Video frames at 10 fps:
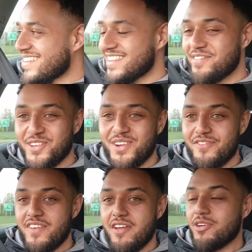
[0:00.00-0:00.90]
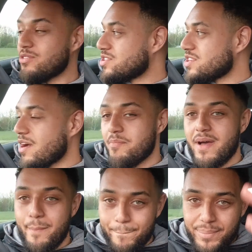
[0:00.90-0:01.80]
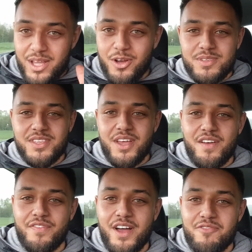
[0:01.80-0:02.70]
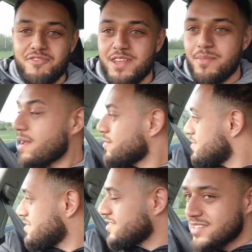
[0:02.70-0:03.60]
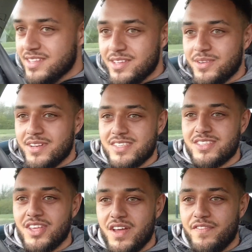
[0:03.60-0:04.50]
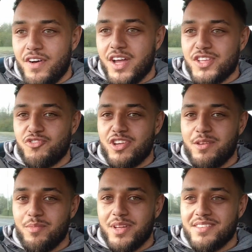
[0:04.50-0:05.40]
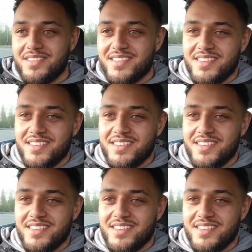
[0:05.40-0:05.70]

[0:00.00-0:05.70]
They've done a very good job, man. Big up certified Remaps. The certified treatment.